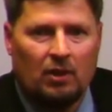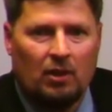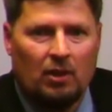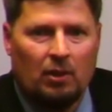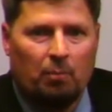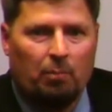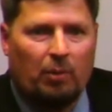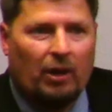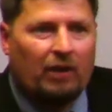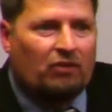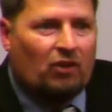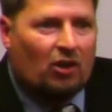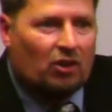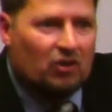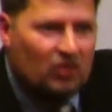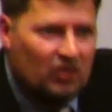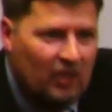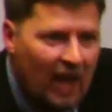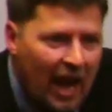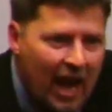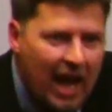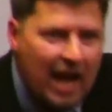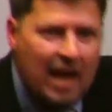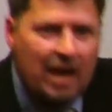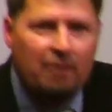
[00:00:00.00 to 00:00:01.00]
But if they're
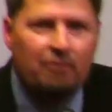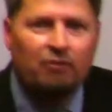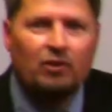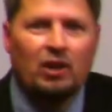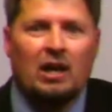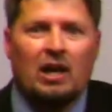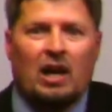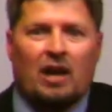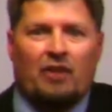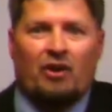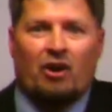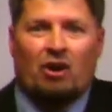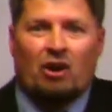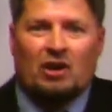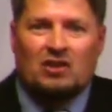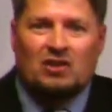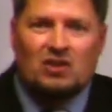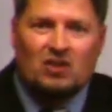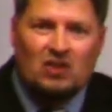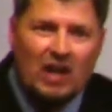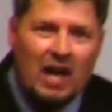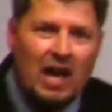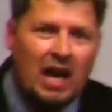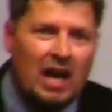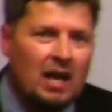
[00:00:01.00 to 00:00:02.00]
saved and they're in
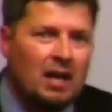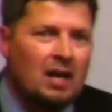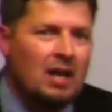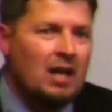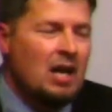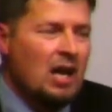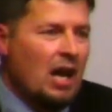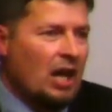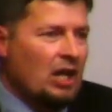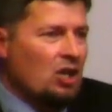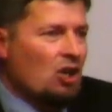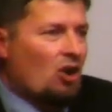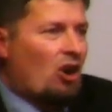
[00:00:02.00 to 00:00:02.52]
sin and you're